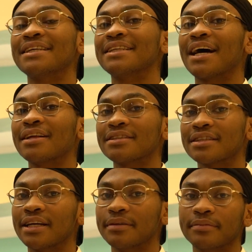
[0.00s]
to the Dallas
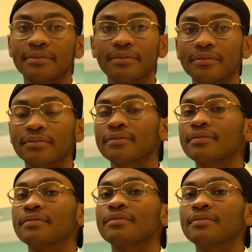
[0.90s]
game,
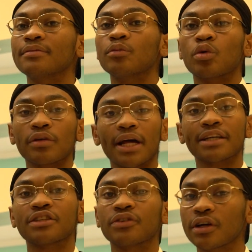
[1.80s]
we'll
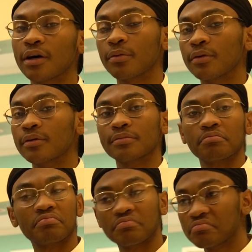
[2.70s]
relax for a couple,
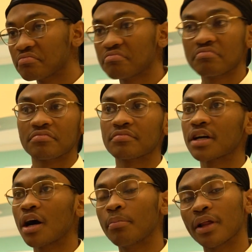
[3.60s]

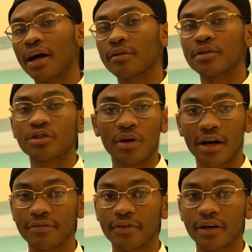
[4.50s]
couple hours, we'll
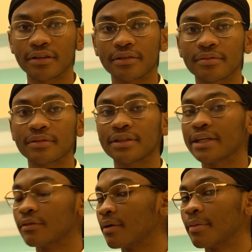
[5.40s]
have fun,
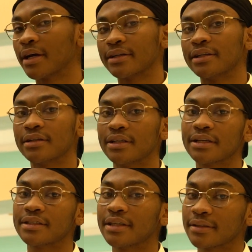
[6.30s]
get right back in there the
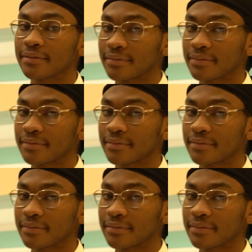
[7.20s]
next day.